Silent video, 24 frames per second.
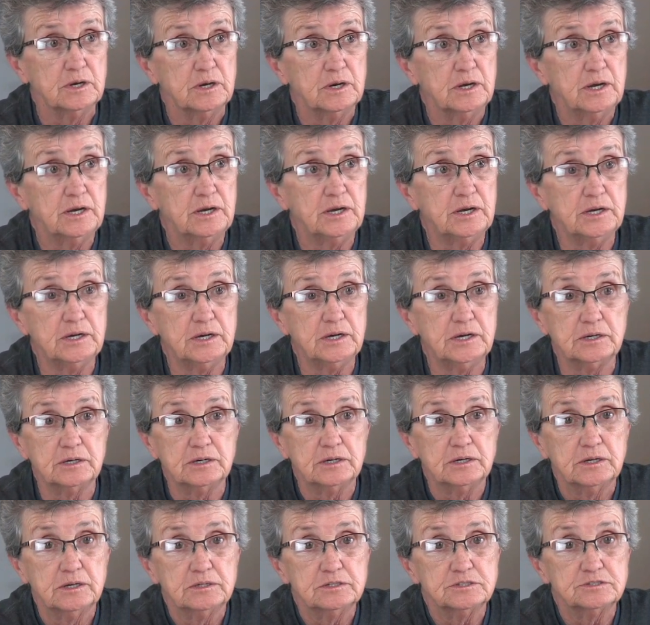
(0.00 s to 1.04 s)
And
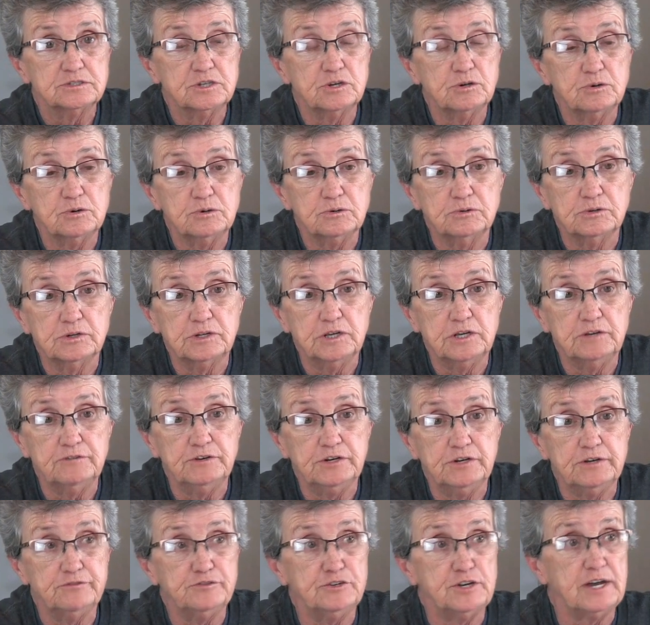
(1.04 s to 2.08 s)
so even
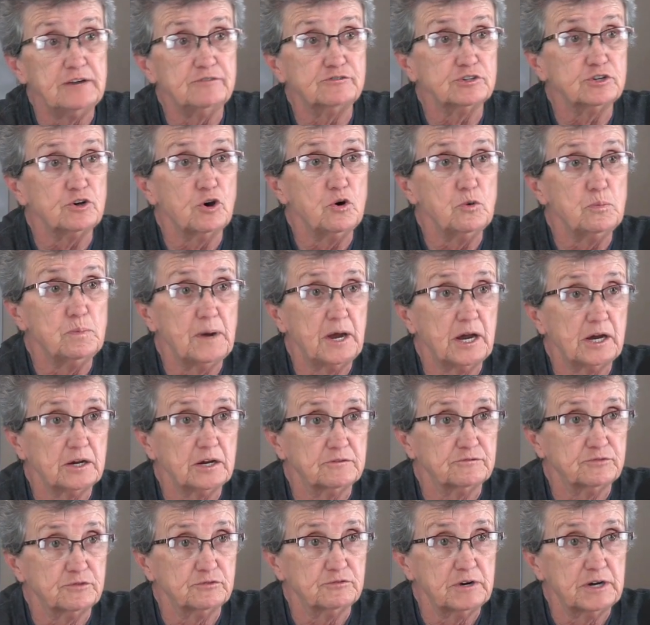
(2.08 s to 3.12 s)
if you have to co-pack it
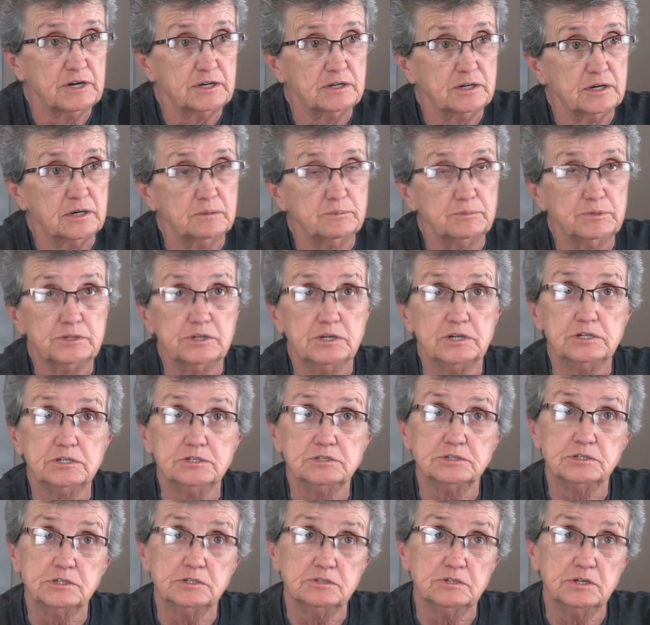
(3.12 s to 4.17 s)
for right now, but they
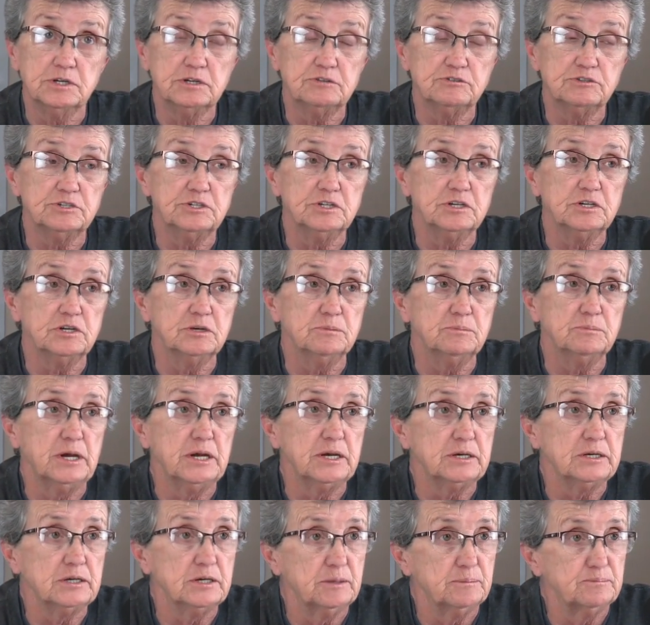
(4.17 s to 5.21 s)
said you have to dig it
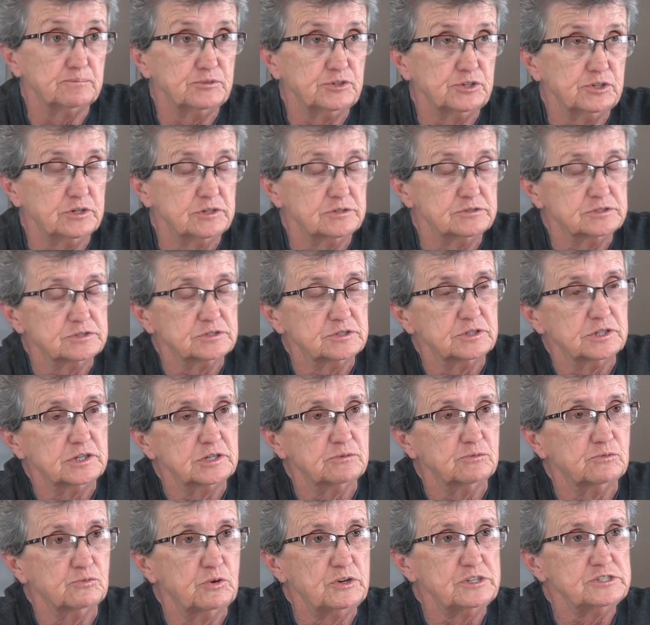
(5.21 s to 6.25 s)
back up, so they're
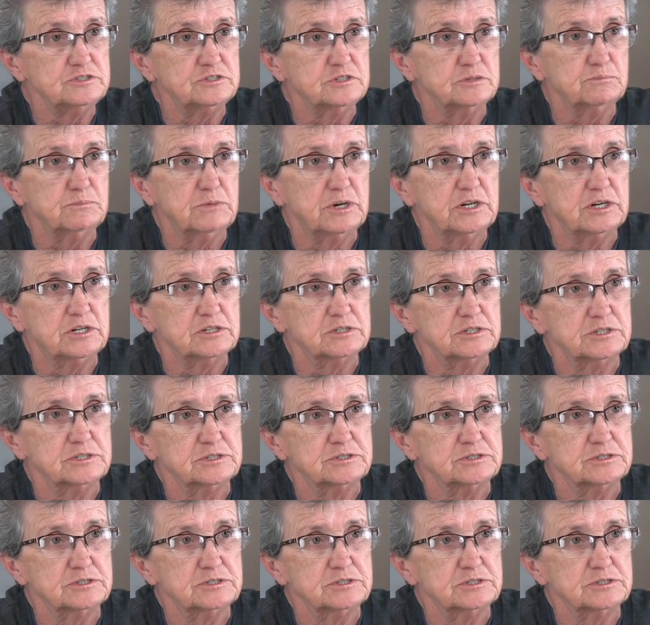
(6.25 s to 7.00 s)
wasting money there. So.